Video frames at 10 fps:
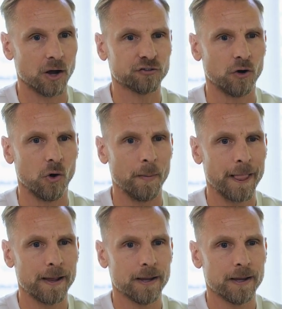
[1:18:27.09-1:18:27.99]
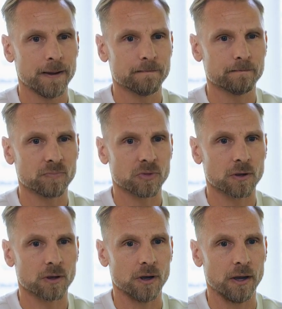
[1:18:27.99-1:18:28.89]
also
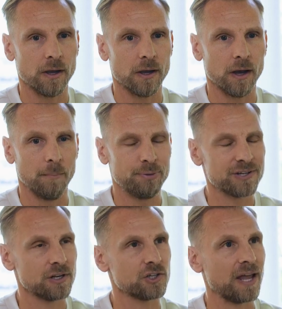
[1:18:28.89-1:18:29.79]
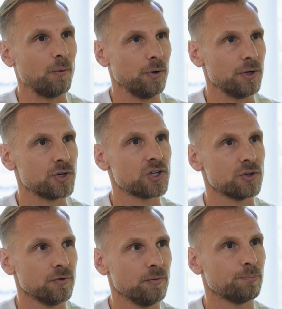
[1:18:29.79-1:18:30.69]
a business that was